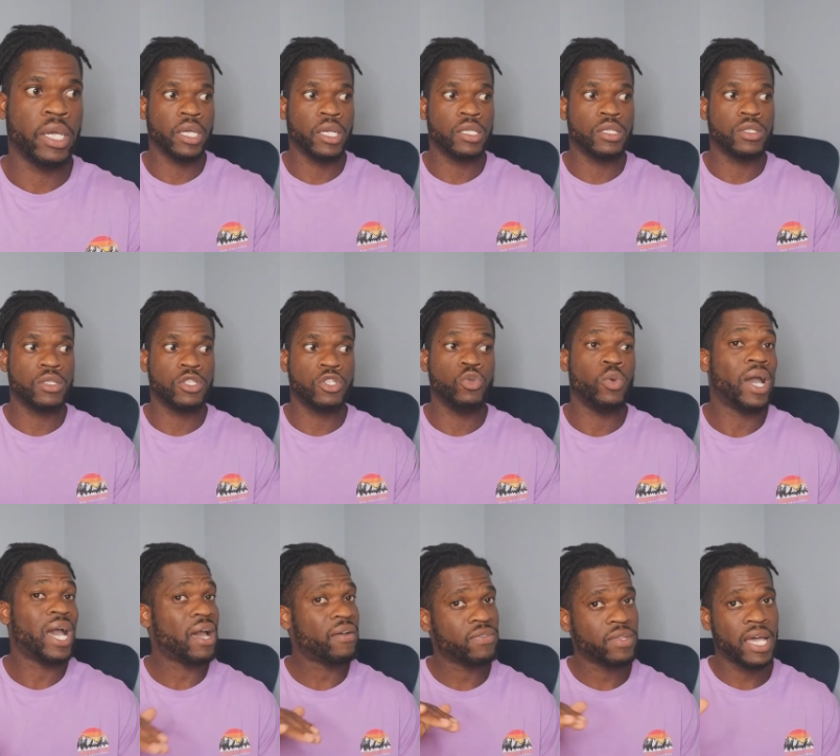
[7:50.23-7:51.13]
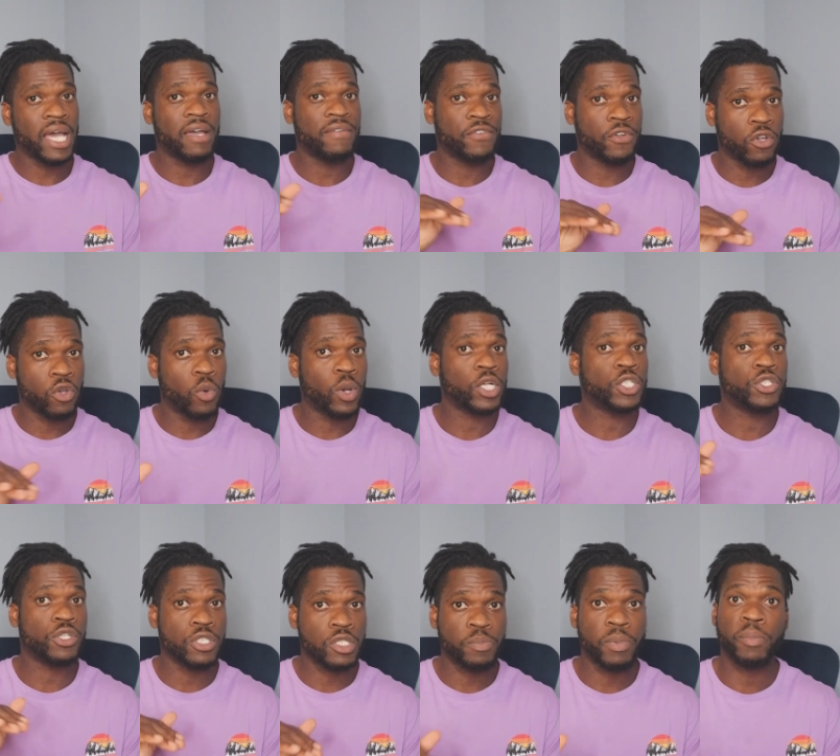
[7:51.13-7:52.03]
is you have to have your
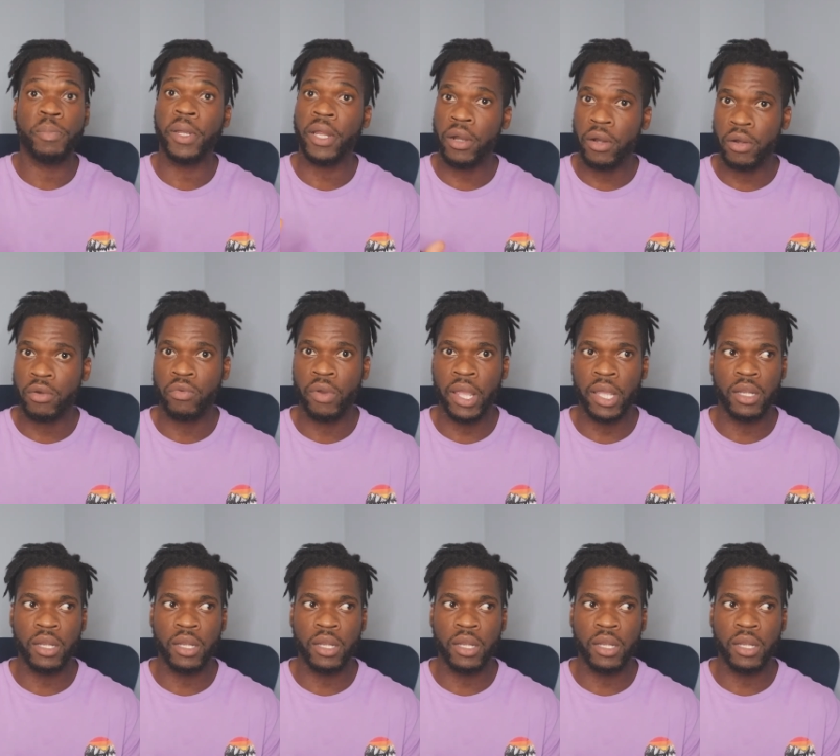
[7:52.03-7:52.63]
questions prepared,